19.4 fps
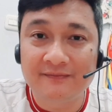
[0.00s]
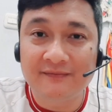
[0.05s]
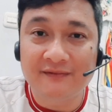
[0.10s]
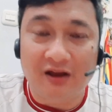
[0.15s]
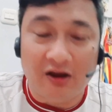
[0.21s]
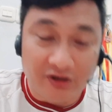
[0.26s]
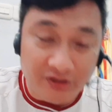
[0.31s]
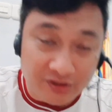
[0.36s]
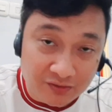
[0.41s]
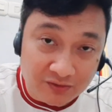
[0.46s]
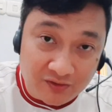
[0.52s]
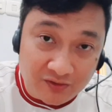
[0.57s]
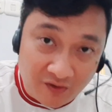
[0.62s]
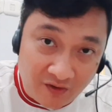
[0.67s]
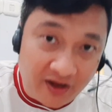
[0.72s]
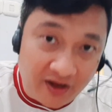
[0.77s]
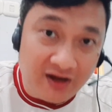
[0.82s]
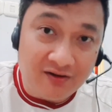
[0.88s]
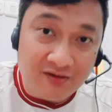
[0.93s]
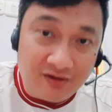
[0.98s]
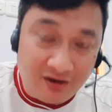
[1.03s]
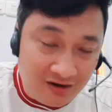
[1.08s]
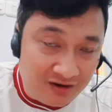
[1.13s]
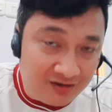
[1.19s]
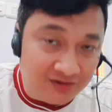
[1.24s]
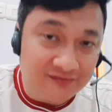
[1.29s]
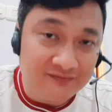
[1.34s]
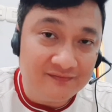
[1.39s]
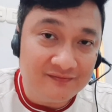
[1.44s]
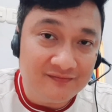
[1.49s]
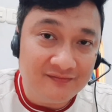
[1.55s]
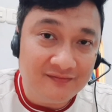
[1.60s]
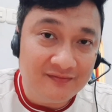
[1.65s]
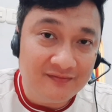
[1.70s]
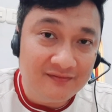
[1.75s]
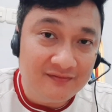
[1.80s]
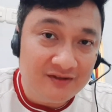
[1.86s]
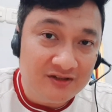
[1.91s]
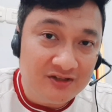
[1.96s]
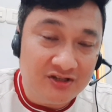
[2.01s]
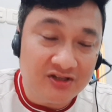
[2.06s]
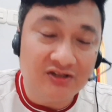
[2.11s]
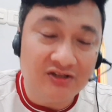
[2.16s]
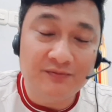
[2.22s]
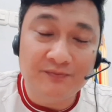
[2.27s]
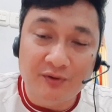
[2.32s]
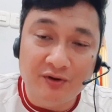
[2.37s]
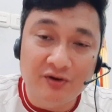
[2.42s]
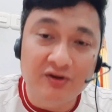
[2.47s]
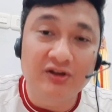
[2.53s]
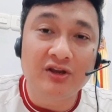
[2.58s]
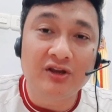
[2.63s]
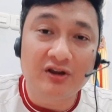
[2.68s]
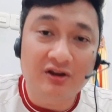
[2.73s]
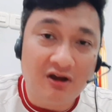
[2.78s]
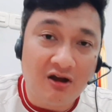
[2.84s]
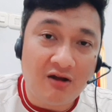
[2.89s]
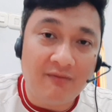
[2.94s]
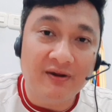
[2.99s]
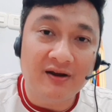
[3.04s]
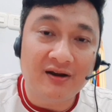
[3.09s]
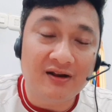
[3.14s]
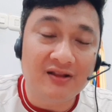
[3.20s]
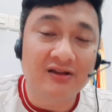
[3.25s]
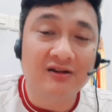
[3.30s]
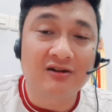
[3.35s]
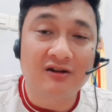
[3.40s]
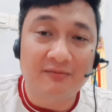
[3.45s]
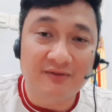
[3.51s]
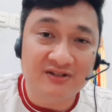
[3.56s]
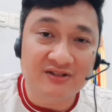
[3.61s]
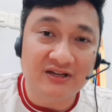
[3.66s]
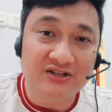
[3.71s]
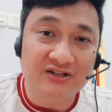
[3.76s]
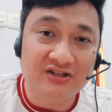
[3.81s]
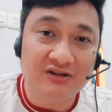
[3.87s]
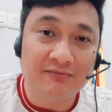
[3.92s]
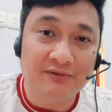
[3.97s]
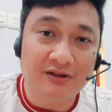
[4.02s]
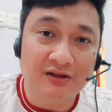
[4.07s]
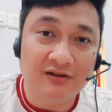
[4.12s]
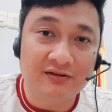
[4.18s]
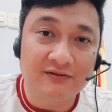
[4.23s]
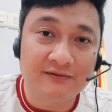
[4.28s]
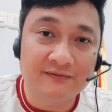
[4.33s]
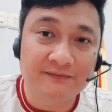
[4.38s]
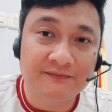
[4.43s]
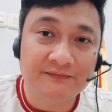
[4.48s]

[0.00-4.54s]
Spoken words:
Are you agree or not? Just put your comment in the comment section below.